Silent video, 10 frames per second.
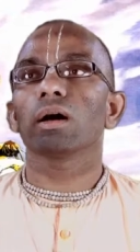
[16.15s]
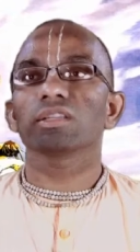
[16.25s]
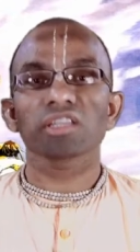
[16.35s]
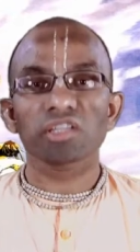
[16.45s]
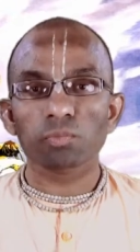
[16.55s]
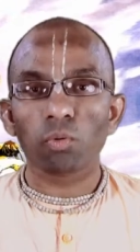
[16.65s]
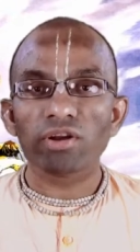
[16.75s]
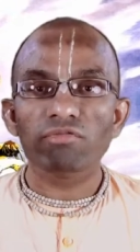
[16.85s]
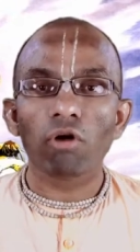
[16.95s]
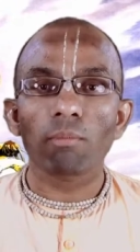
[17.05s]
a
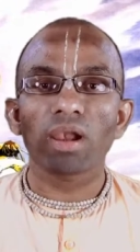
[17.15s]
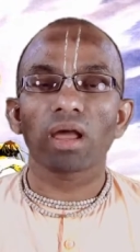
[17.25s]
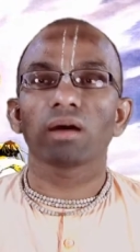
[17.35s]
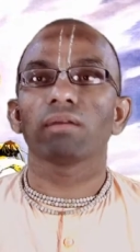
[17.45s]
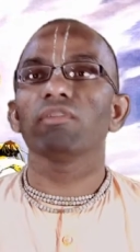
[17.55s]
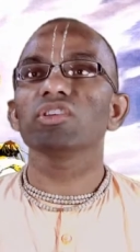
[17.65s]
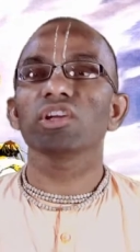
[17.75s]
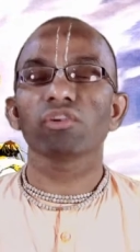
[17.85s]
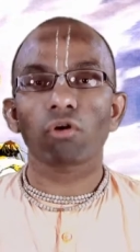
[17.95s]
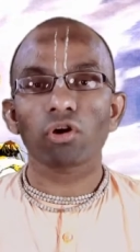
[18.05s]
six-point formula which
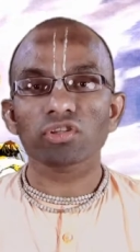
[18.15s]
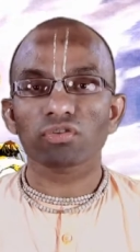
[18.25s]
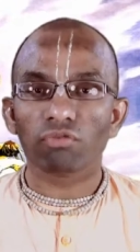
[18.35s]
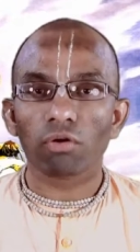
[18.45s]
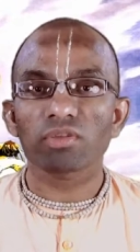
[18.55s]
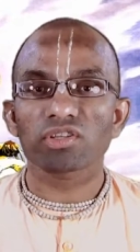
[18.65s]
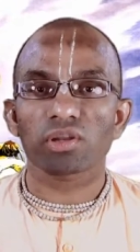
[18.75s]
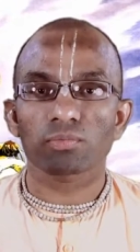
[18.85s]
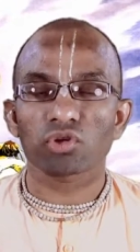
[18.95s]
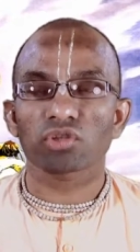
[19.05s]
he draws from the
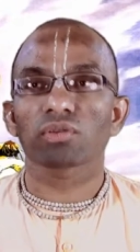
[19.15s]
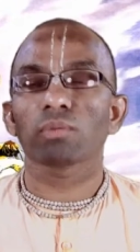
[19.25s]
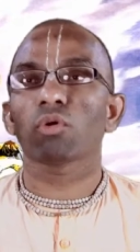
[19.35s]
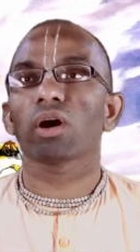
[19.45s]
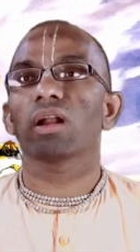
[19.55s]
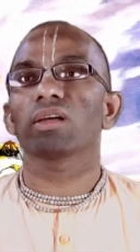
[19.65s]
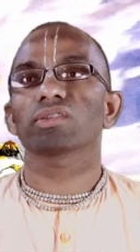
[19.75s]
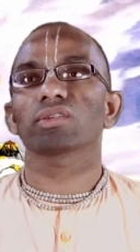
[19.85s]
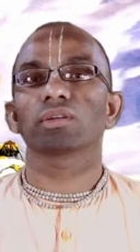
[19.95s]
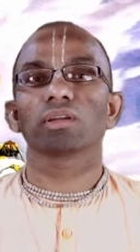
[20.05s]
scriptures, from the
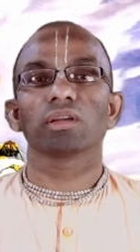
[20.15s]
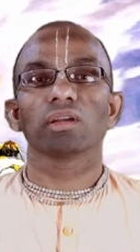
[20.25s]
Puranas.